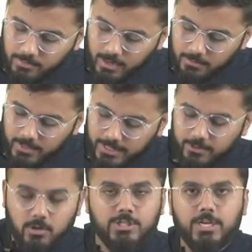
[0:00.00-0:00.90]
Palmar
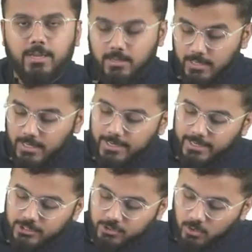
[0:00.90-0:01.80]
interossei.
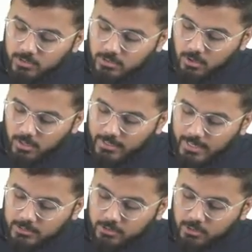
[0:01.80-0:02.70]
Next, you also call it
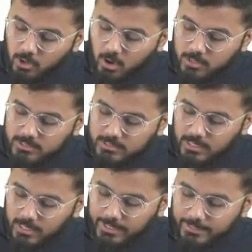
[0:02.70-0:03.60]
as
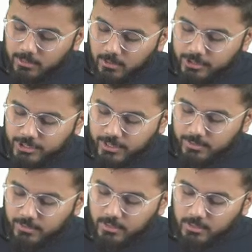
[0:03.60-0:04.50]
dorsal interossei.
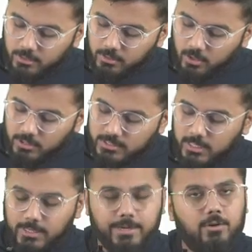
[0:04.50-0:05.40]

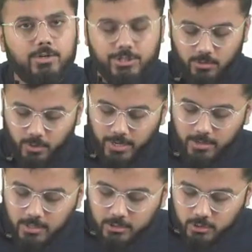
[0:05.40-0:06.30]
Dorsal interossei.
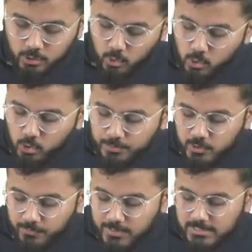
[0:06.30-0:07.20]
Okay. So two groups
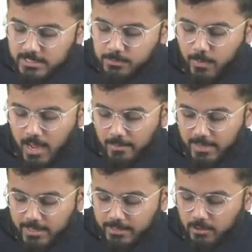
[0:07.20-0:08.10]
of muscles:
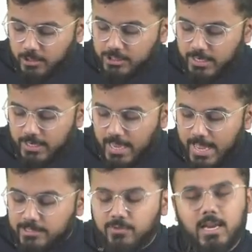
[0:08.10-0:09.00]
palmar interossei
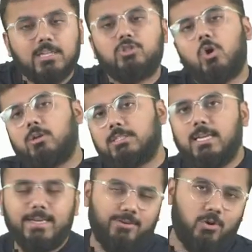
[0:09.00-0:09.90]
as well as
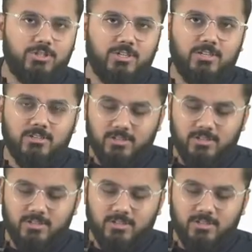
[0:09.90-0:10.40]
dorsal interossei.